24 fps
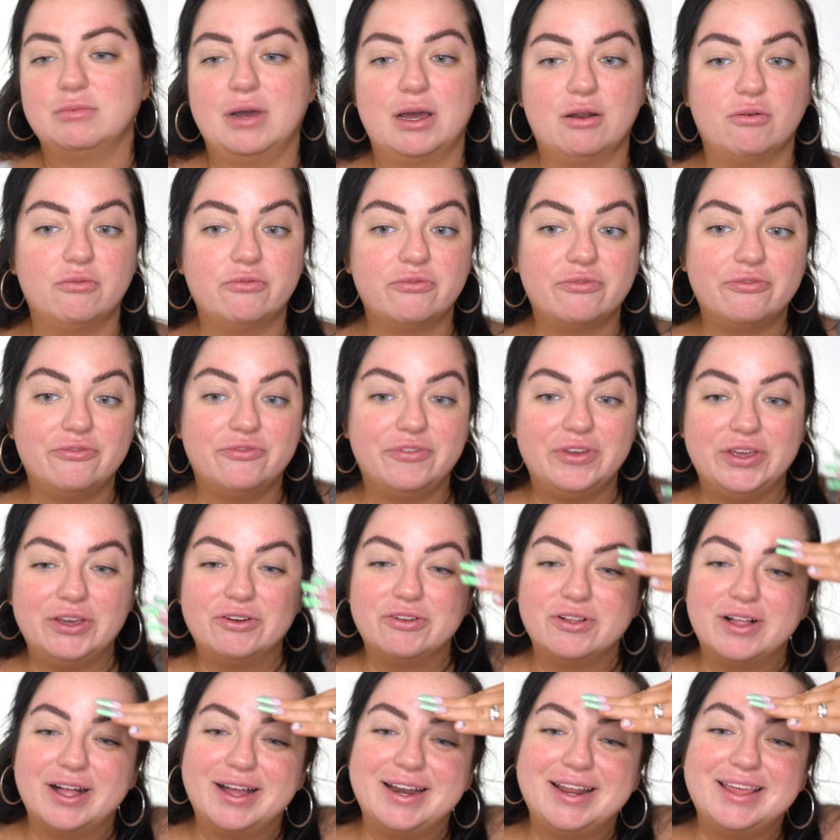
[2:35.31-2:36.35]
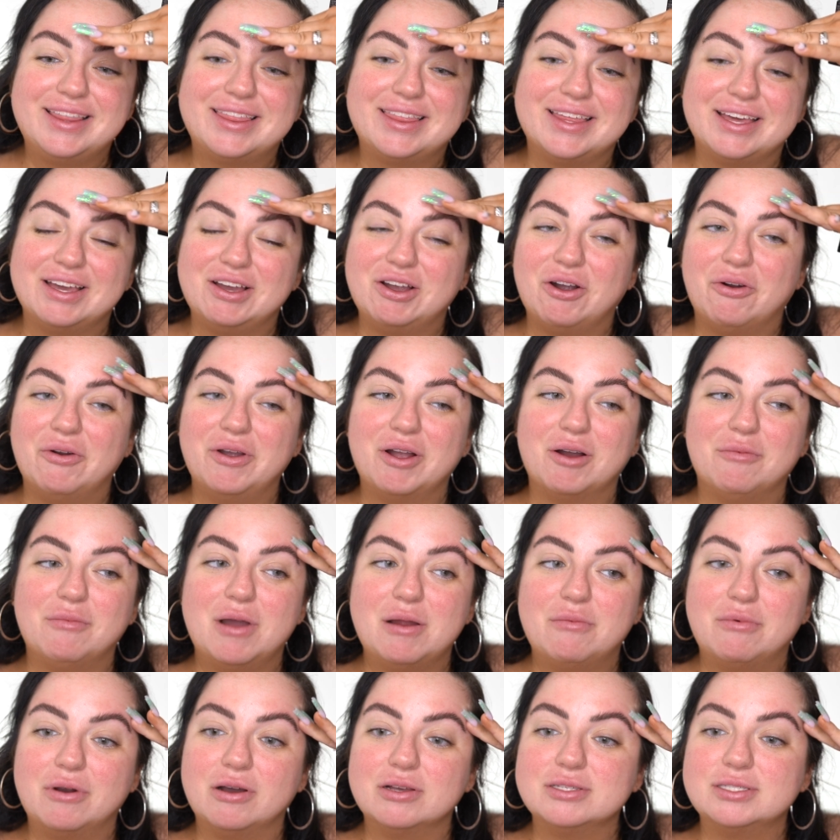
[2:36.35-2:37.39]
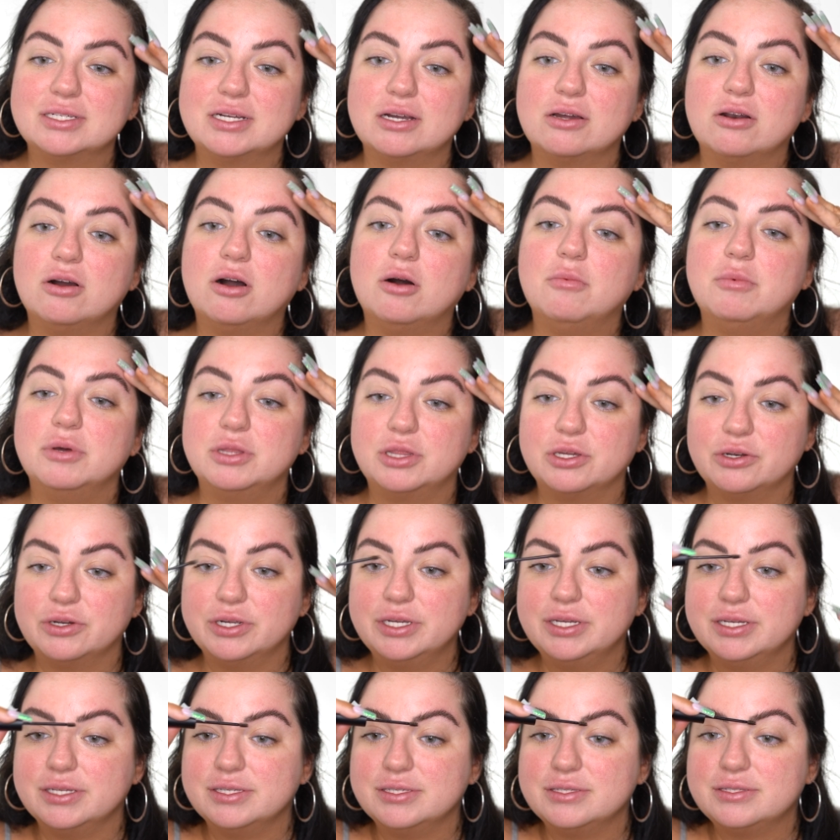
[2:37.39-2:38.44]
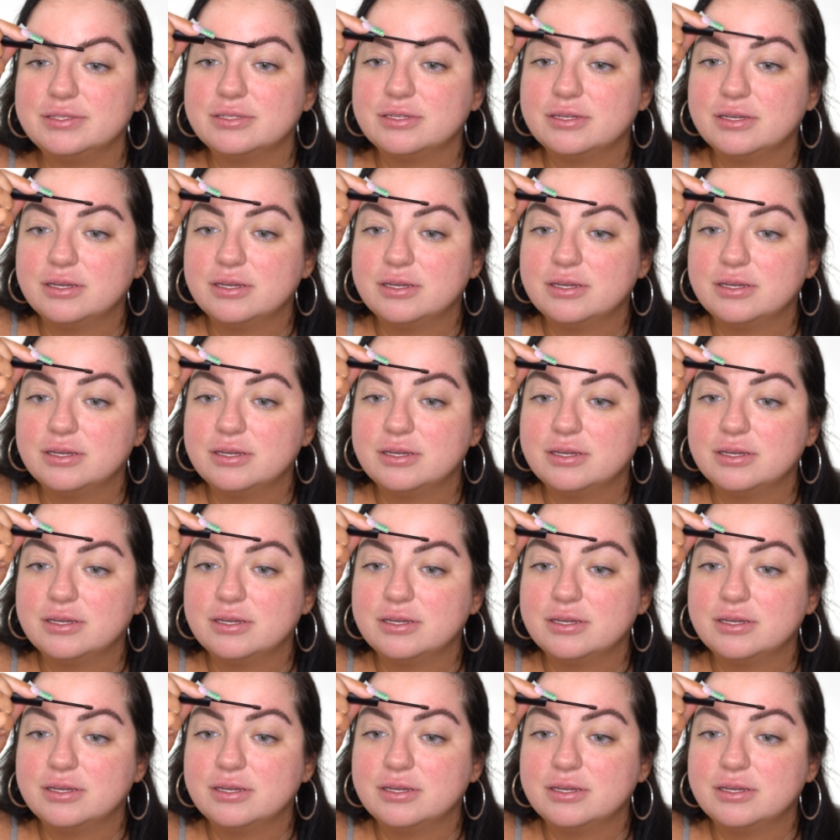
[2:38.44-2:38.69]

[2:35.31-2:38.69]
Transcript: I don't feel anything going on my brows like at all, but there is.